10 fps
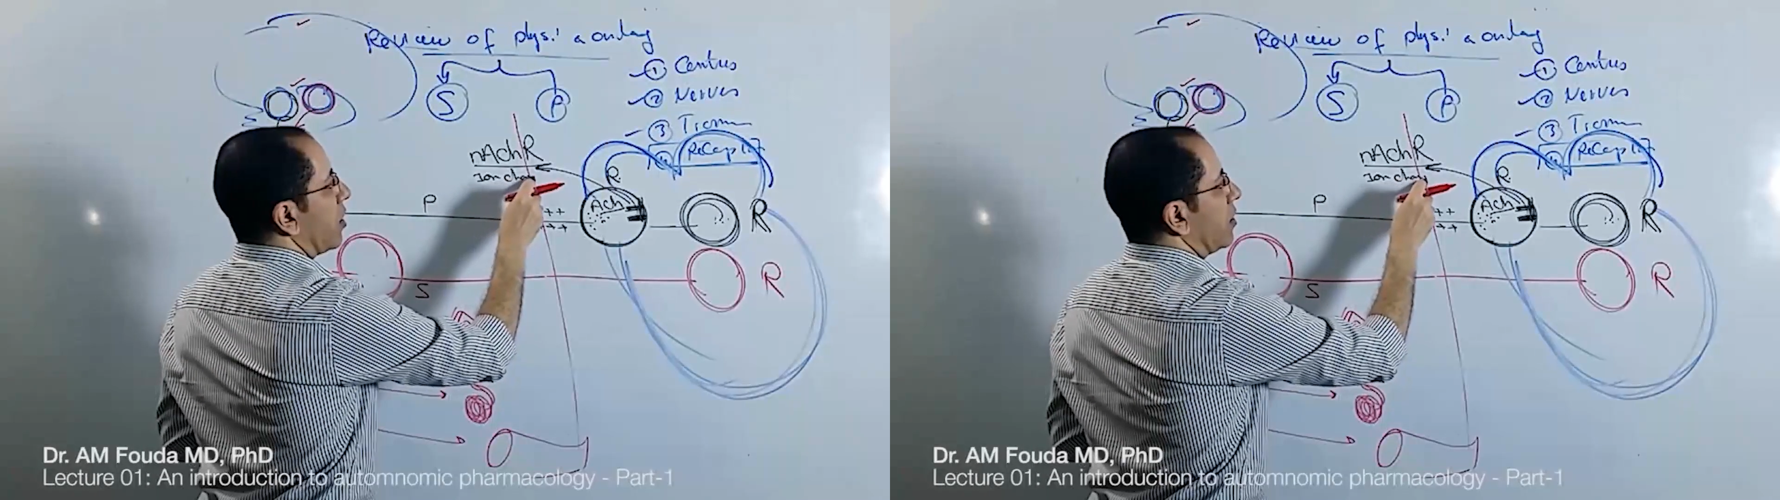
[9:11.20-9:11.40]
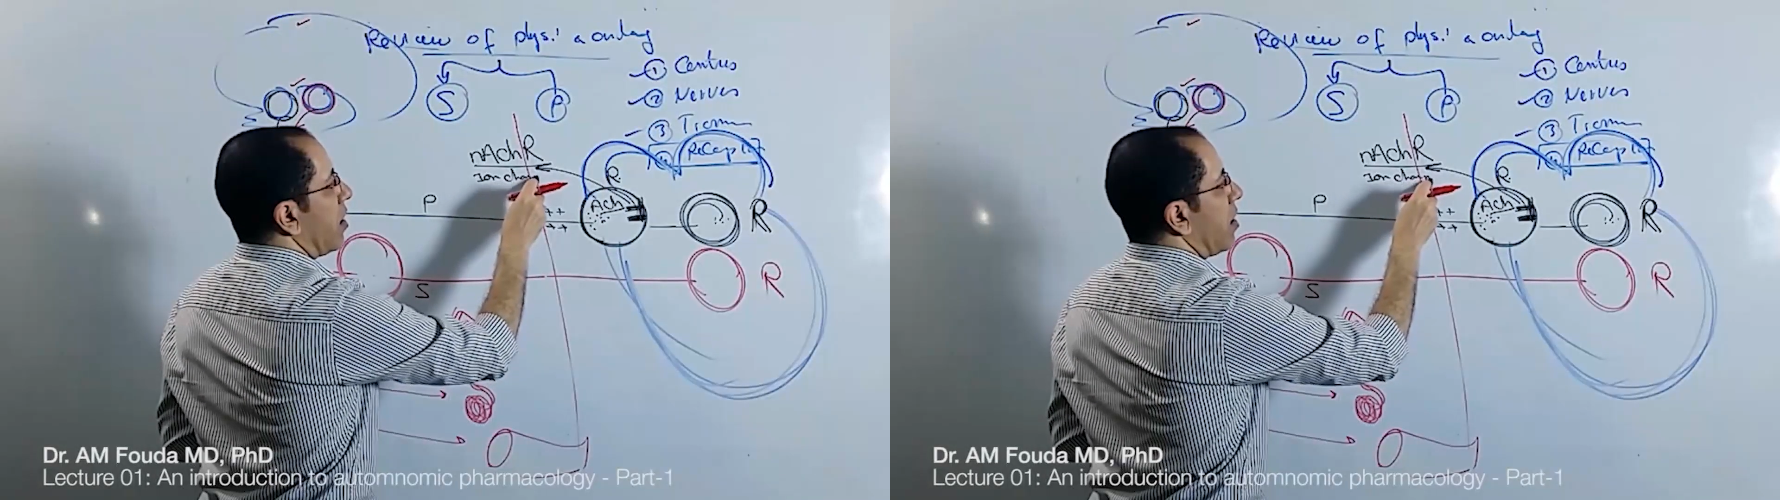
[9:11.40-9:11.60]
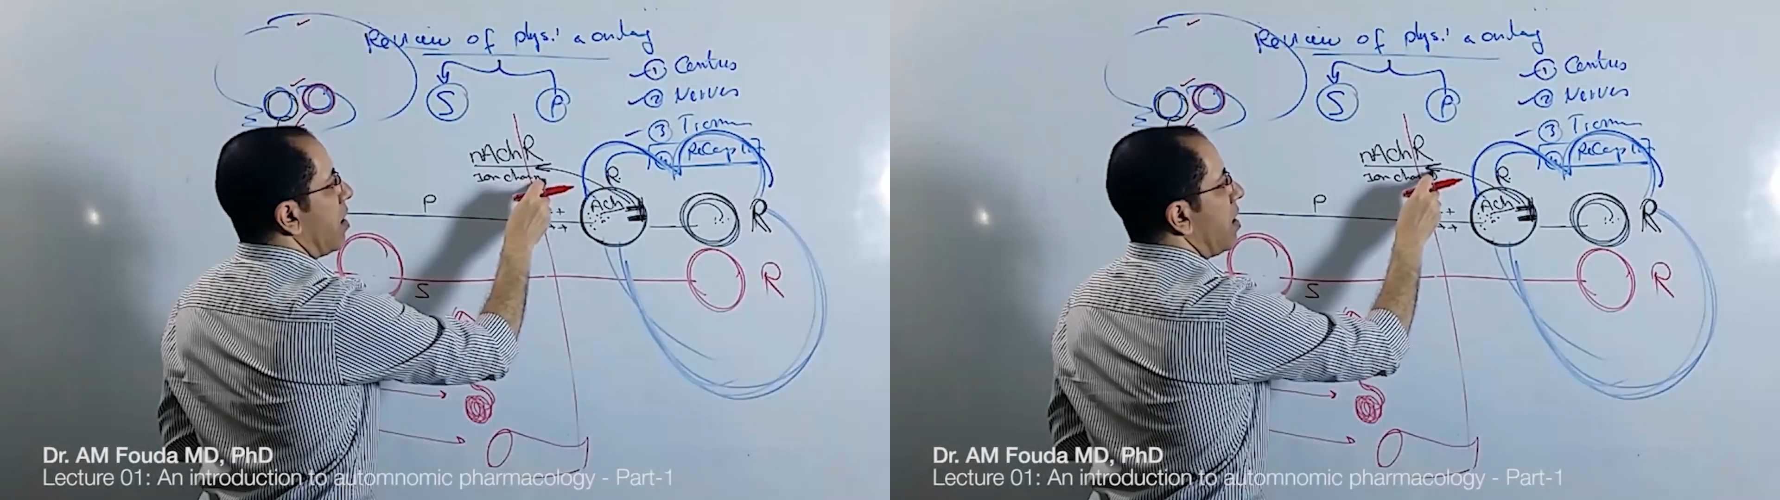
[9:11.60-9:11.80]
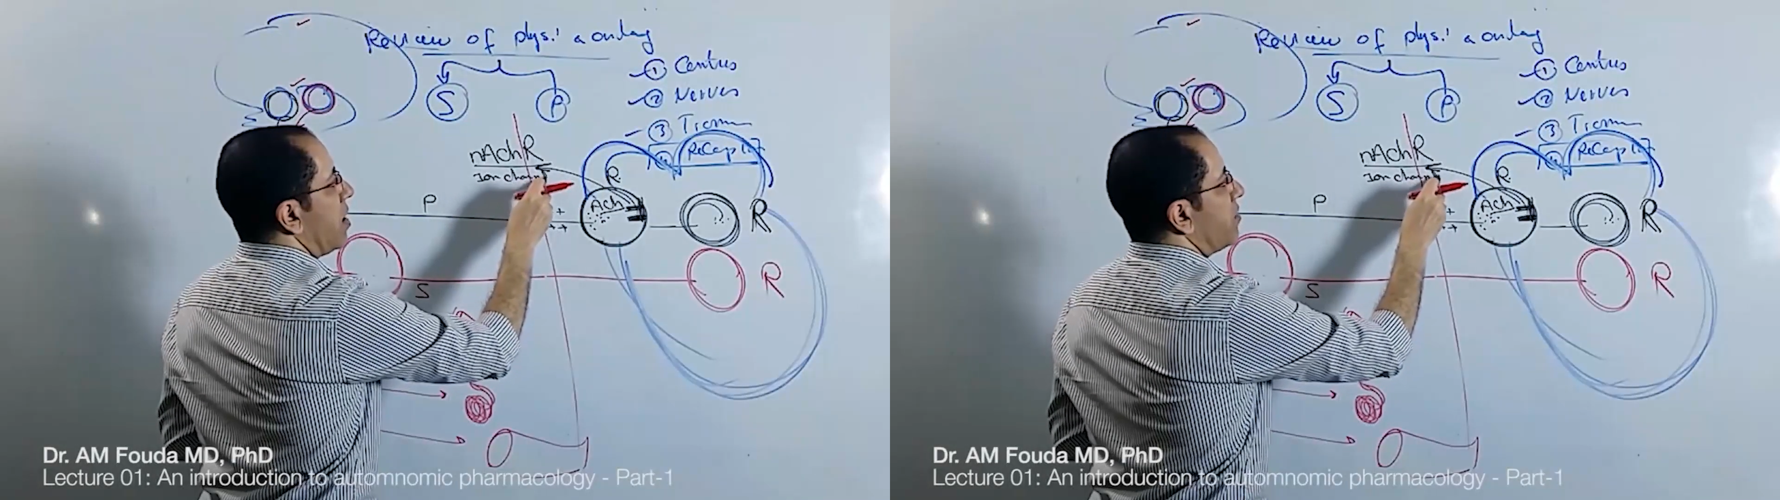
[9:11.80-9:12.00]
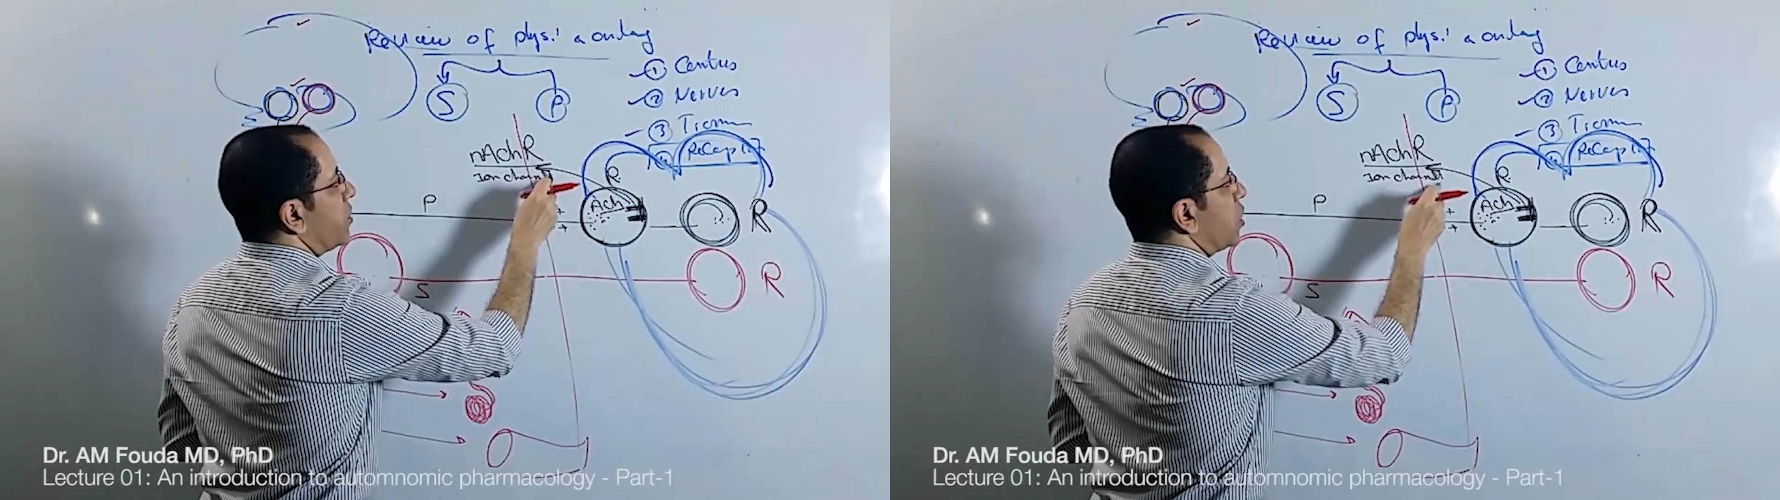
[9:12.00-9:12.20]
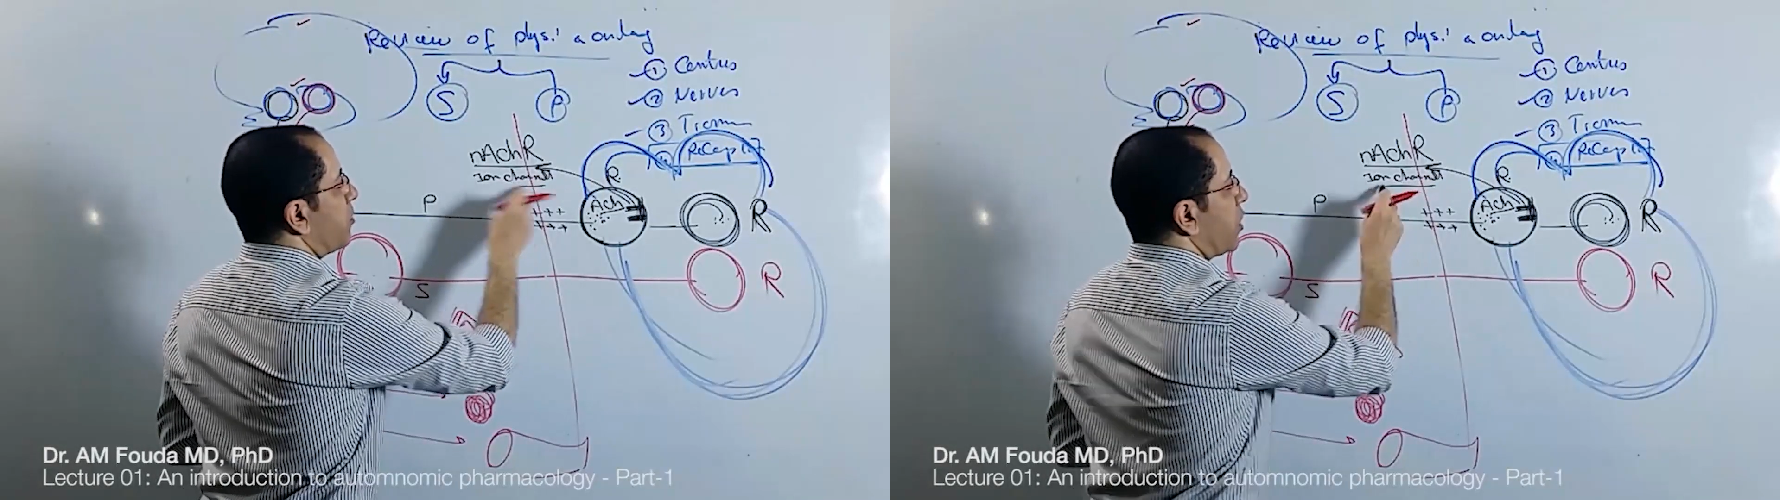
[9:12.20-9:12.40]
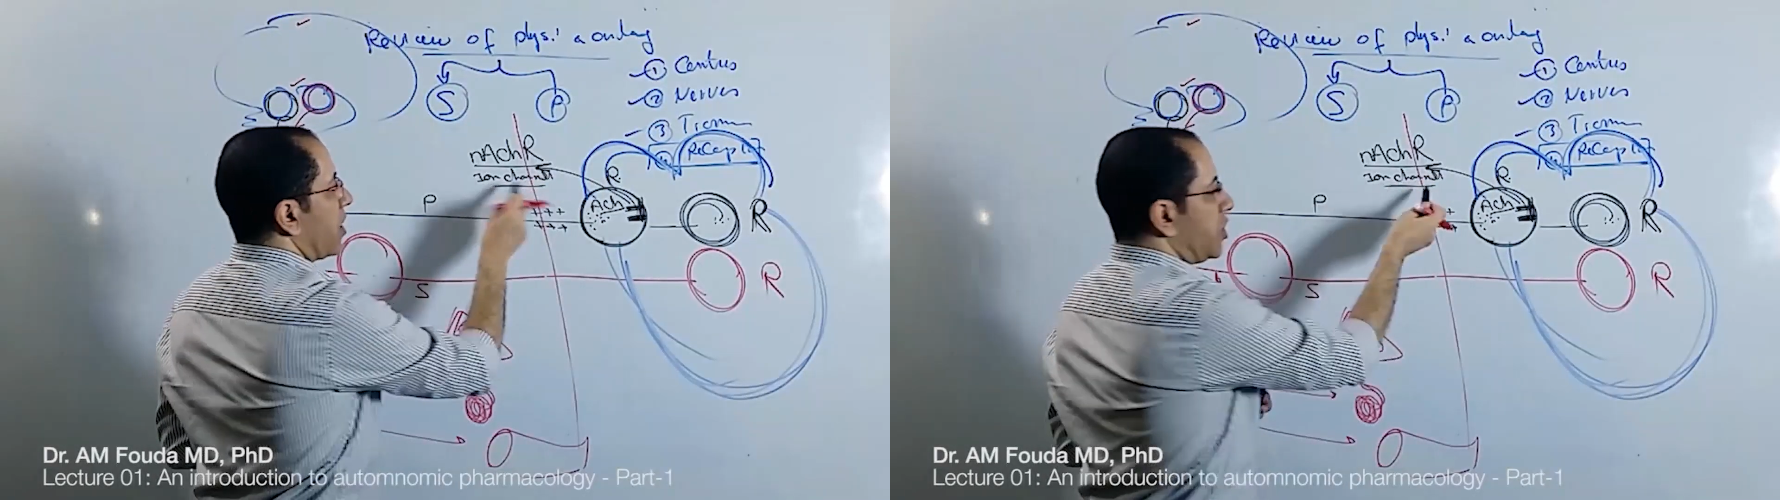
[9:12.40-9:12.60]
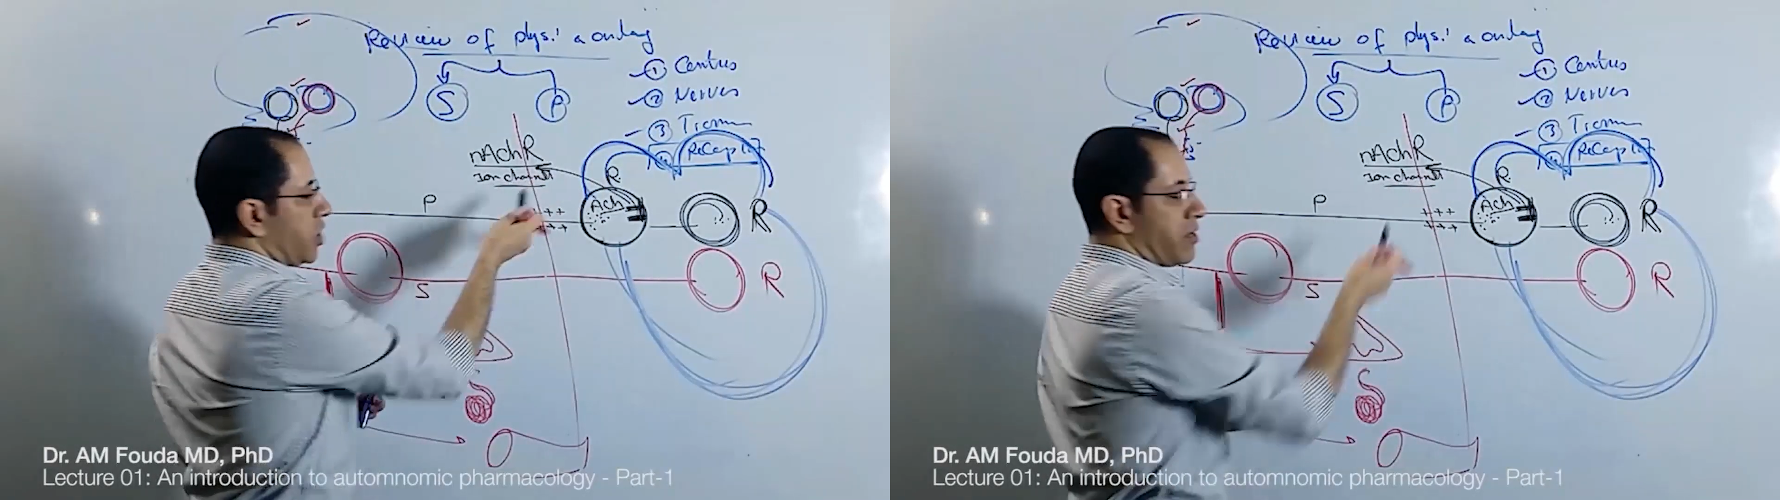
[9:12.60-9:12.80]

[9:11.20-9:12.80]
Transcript: we need a fast